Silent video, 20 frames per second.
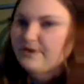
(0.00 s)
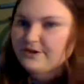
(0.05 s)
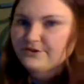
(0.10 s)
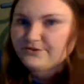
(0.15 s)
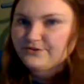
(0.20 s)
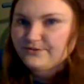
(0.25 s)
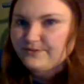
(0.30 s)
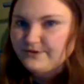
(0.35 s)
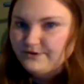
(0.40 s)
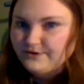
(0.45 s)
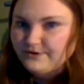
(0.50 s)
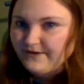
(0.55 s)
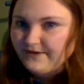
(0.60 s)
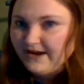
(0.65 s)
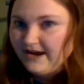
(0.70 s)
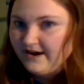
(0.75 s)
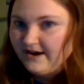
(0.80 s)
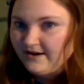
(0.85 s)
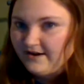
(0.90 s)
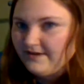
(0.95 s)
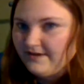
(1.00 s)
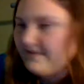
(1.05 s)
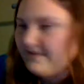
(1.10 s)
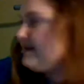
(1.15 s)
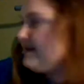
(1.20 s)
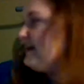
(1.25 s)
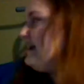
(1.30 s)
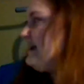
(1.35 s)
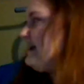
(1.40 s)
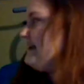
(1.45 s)
you're doing over here
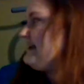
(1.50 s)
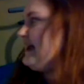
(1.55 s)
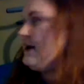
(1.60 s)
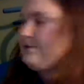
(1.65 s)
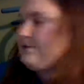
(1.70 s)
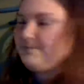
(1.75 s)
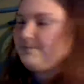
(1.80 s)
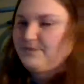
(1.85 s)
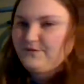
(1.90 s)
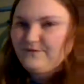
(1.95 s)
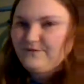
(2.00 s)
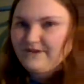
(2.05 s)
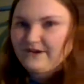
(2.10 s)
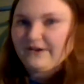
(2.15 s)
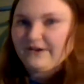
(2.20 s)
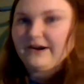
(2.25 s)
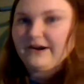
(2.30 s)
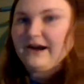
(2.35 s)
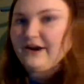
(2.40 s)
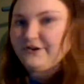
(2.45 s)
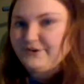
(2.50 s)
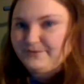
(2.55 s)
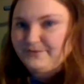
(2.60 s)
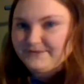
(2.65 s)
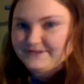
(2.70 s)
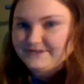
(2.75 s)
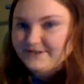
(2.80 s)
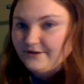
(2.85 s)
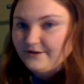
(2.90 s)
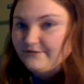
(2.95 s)
to help you figure out how you
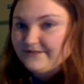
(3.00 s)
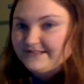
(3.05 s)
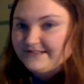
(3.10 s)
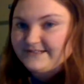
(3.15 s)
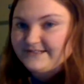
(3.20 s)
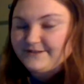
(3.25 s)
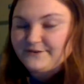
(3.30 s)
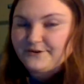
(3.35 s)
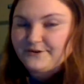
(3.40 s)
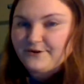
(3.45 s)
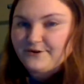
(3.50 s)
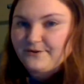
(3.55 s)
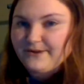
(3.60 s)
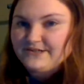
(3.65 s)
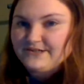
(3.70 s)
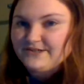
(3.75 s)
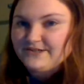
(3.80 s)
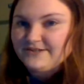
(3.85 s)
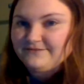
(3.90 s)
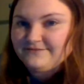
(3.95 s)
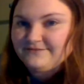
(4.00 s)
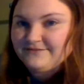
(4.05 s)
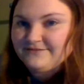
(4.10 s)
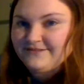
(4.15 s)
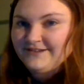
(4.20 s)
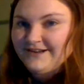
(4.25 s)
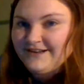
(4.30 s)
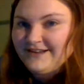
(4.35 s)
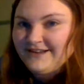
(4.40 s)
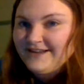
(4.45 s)
would solve this literal equation.
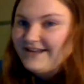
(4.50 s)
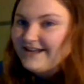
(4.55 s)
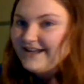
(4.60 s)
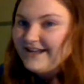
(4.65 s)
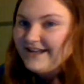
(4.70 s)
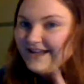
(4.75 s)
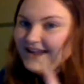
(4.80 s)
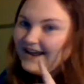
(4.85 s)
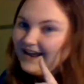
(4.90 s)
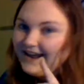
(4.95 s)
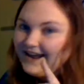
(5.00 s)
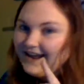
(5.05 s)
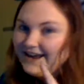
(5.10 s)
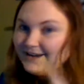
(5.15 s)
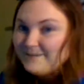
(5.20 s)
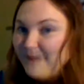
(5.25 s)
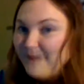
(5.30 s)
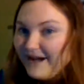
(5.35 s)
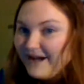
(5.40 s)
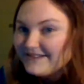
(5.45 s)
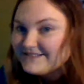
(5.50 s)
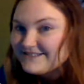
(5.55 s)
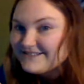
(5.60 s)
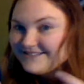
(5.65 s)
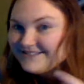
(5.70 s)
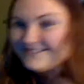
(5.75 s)
And pause.